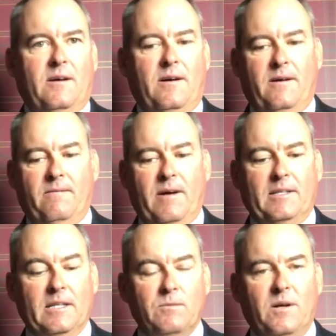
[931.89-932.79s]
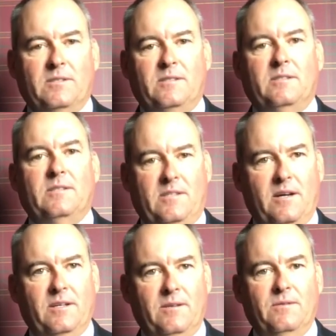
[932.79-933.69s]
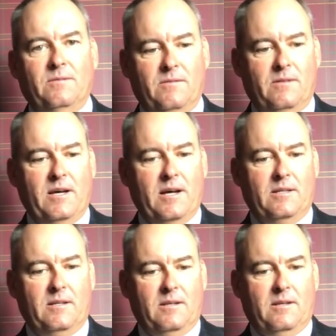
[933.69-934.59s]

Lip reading: I did want to tell you that